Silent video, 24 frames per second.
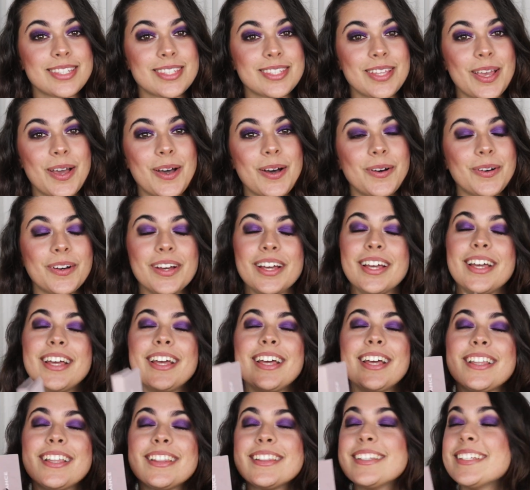So
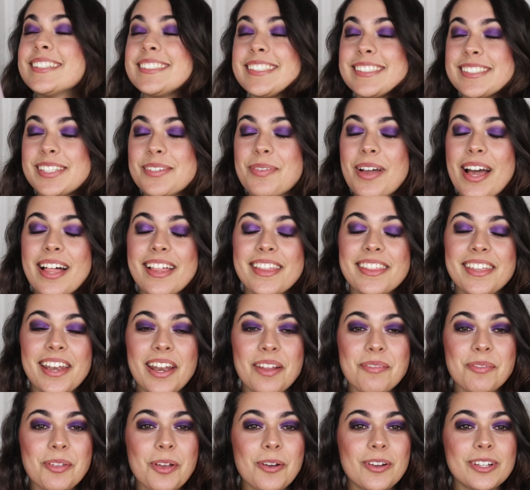this is the palette that
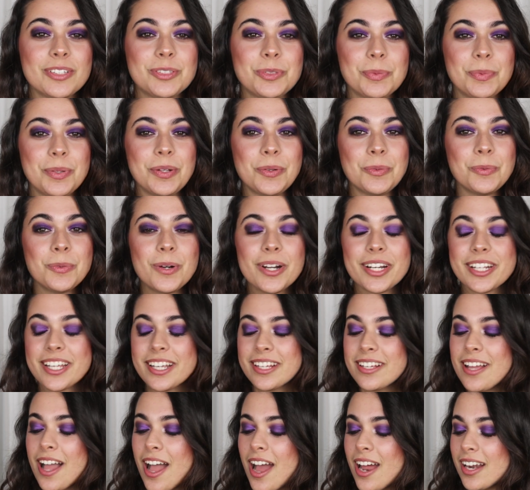I'm going to be
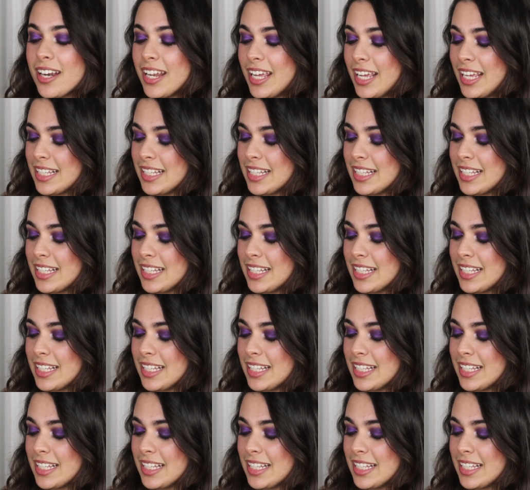working on.